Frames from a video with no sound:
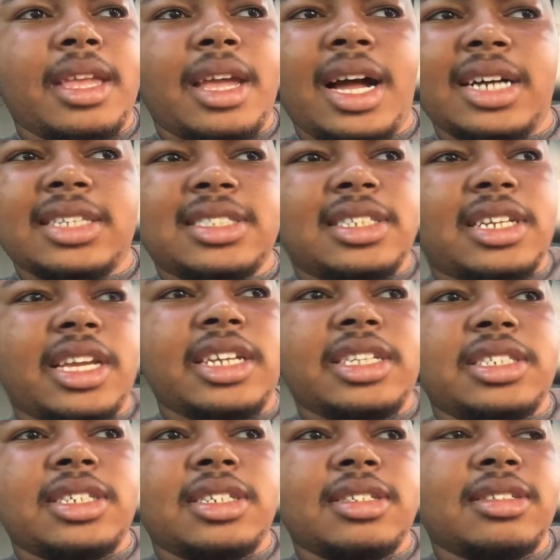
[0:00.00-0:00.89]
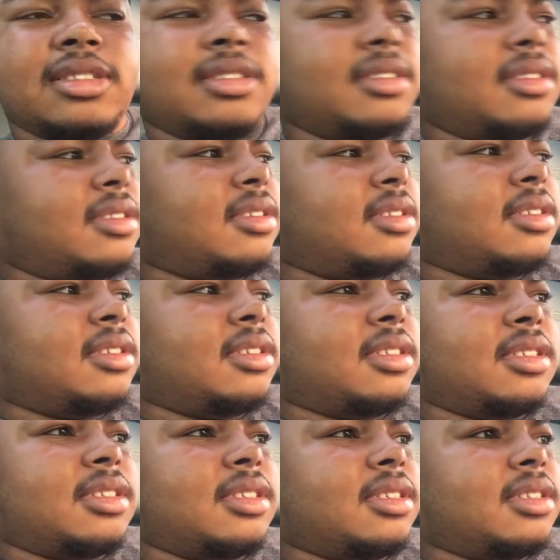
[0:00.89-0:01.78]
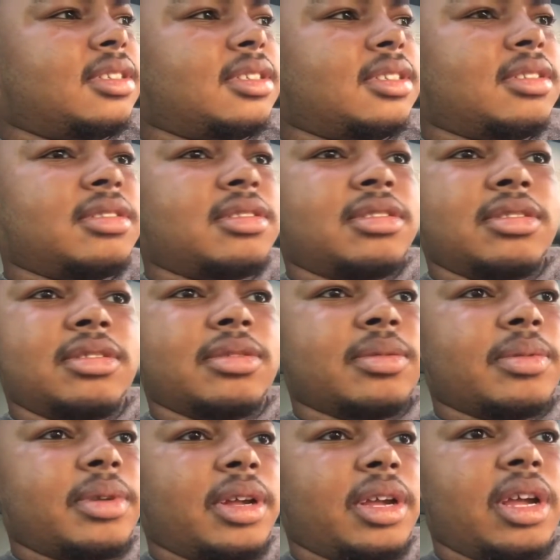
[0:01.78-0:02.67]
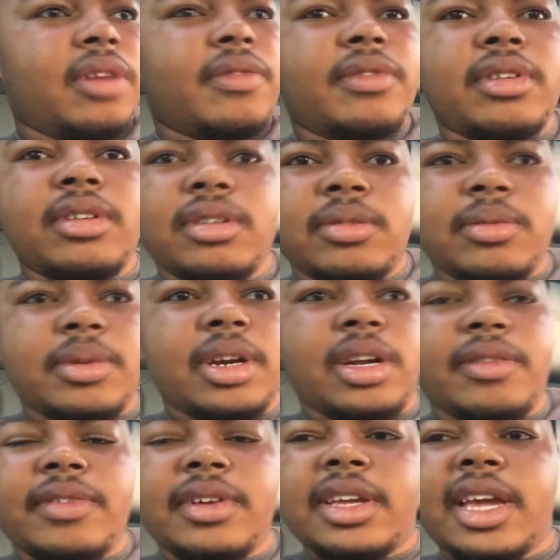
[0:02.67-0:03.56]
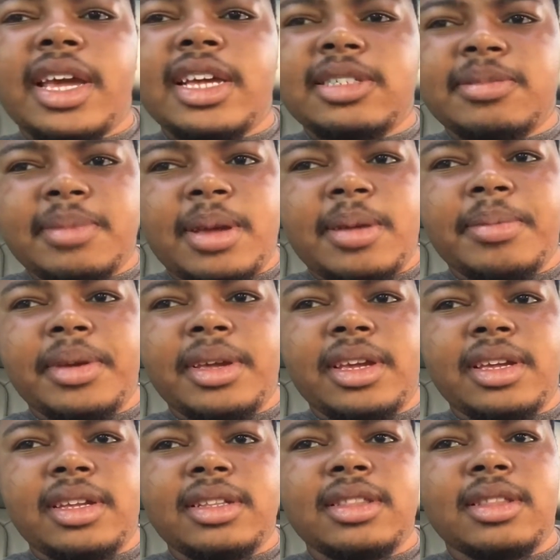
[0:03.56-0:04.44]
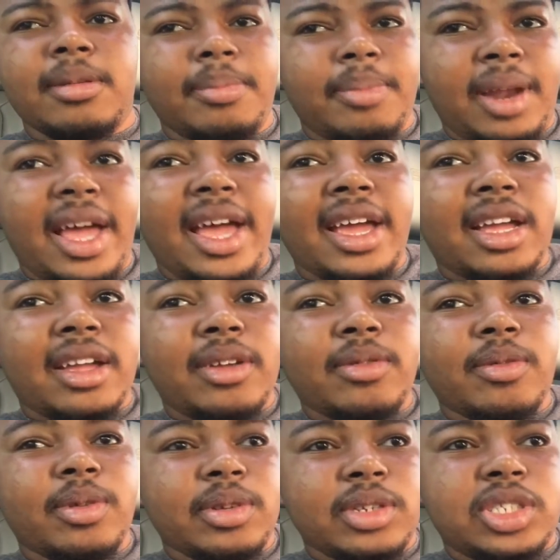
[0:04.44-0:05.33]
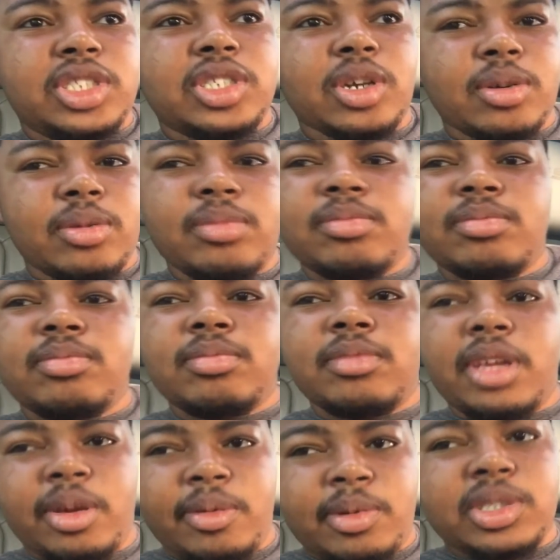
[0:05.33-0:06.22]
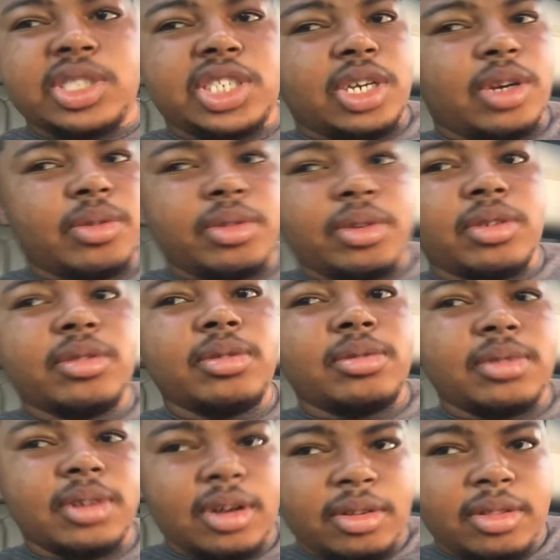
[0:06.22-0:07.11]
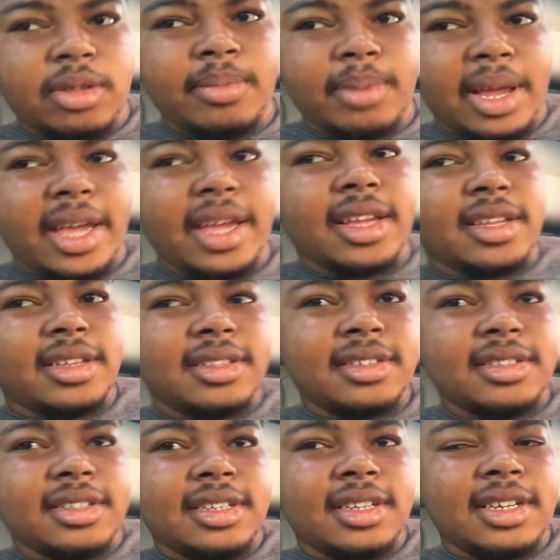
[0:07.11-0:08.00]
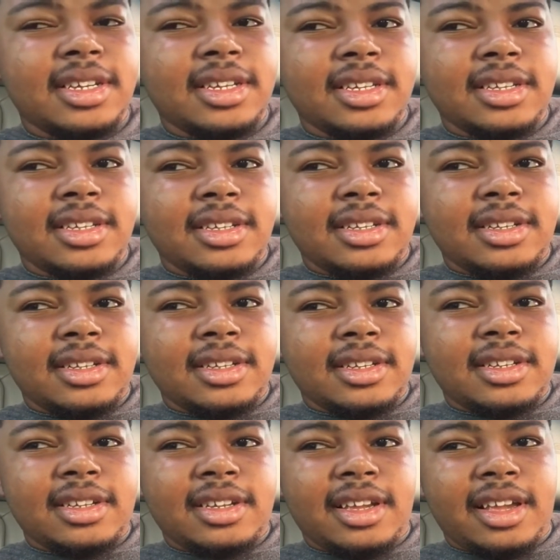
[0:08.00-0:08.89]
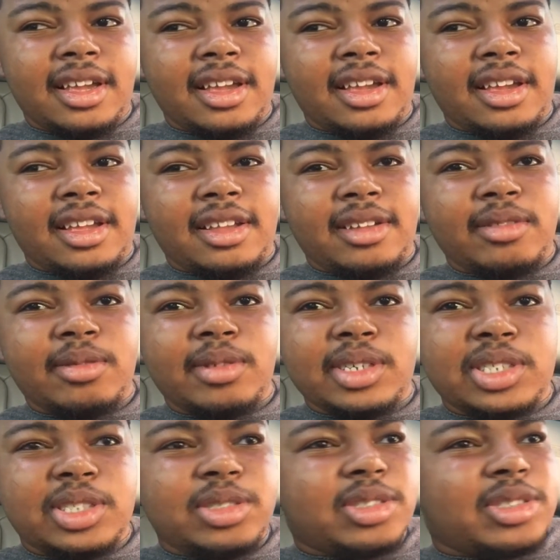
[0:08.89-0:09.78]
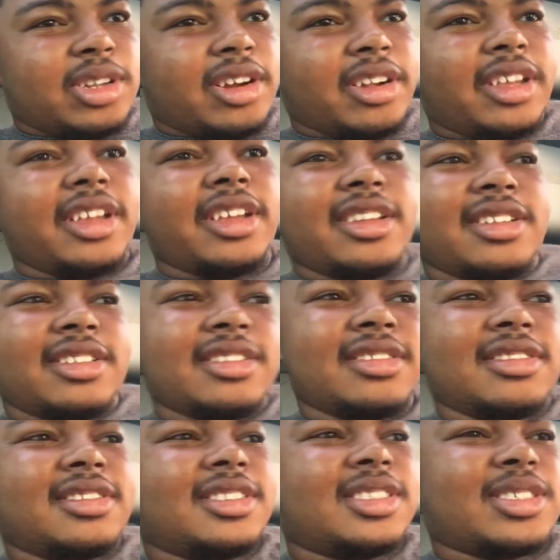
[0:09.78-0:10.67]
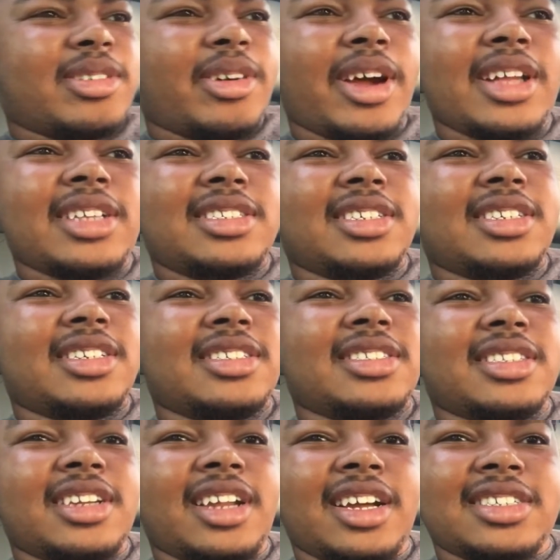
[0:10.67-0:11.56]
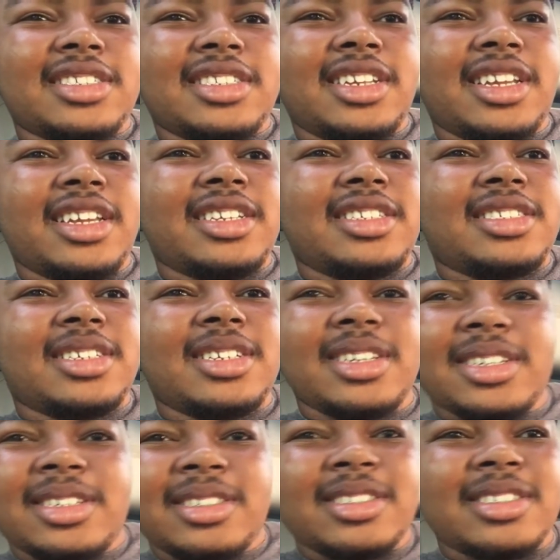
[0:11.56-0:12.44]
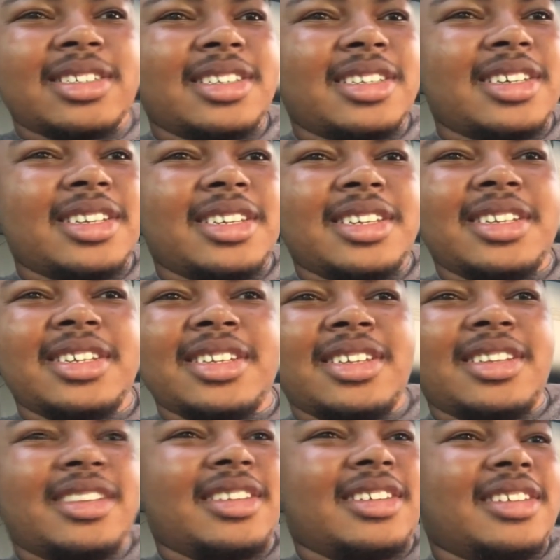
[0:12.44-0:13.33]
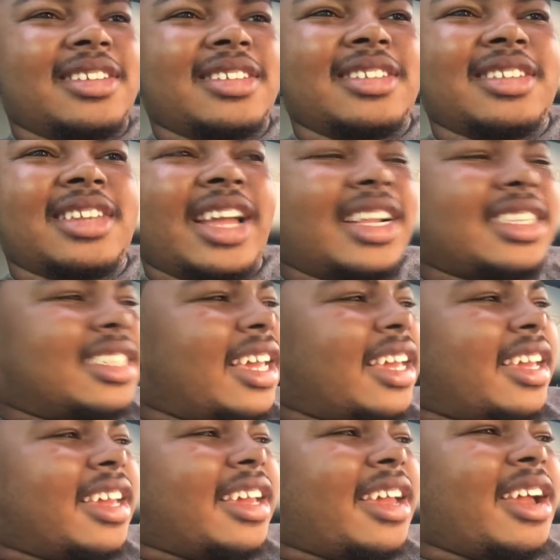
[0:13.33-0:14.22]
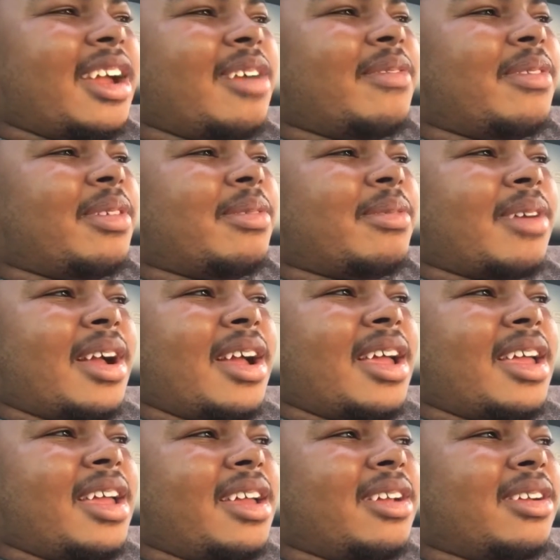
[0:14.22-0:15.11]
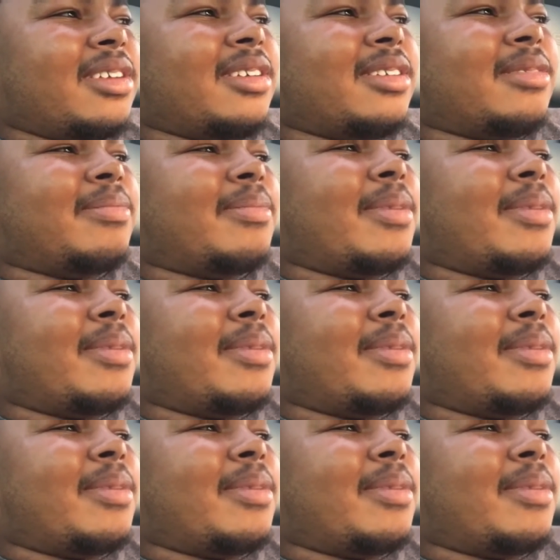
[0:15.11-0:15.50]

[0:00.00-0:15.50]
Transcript: oxidation, whatever the case may be, the black will show. It will show through on the black. And once you start getting scratches and oxidation and not taking care of it right, or